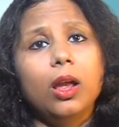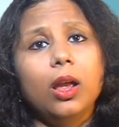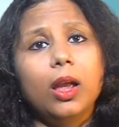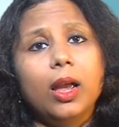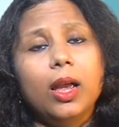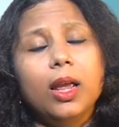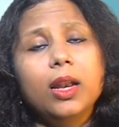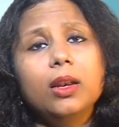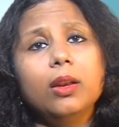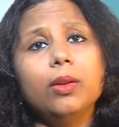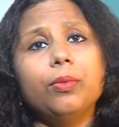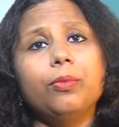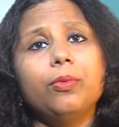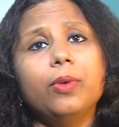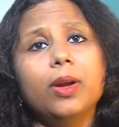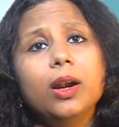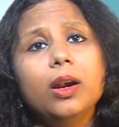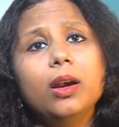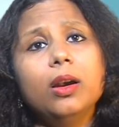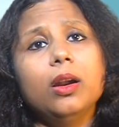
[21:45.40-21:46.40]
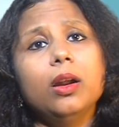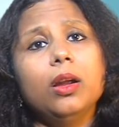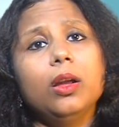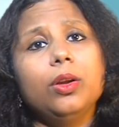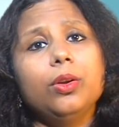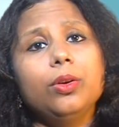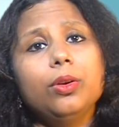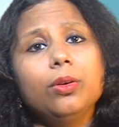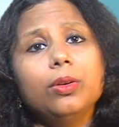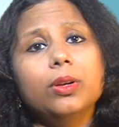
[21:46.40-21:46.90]
and where
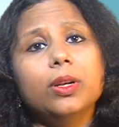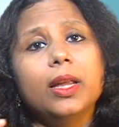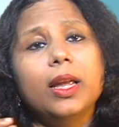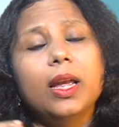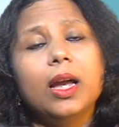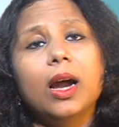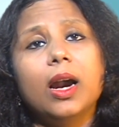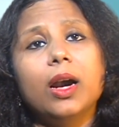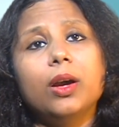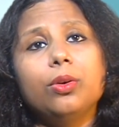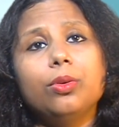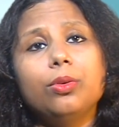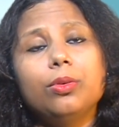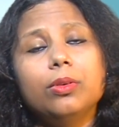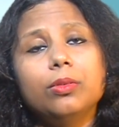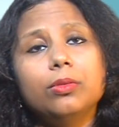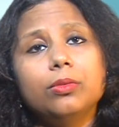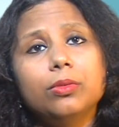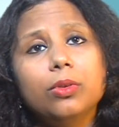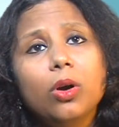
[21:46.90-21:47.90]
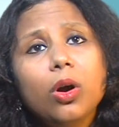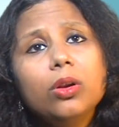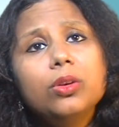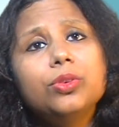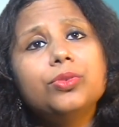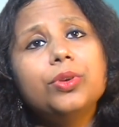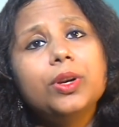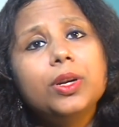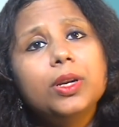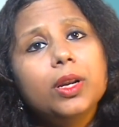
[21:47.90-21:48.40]
they are
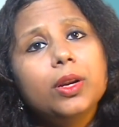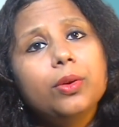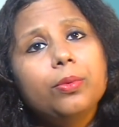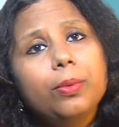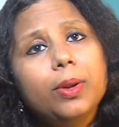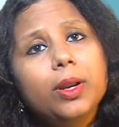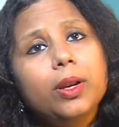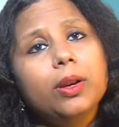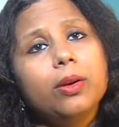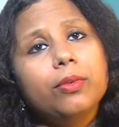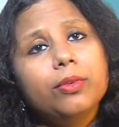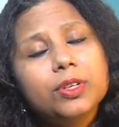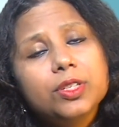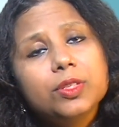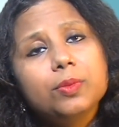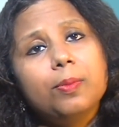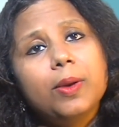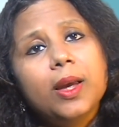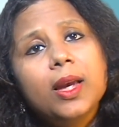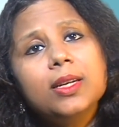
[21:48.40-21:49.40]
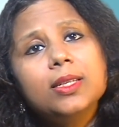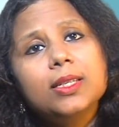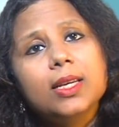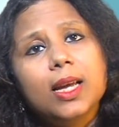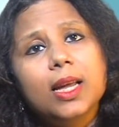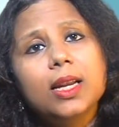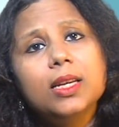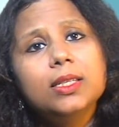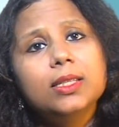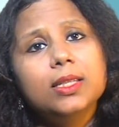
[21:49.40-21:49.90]
not treated with respect
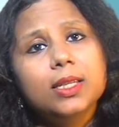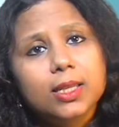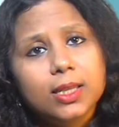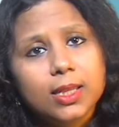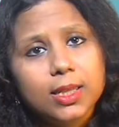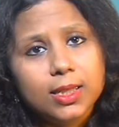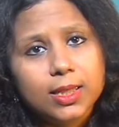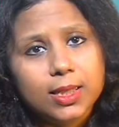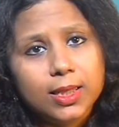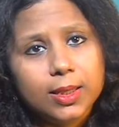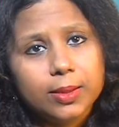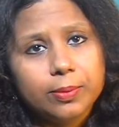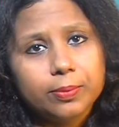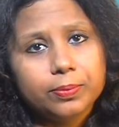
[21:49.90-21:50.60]
and dignity.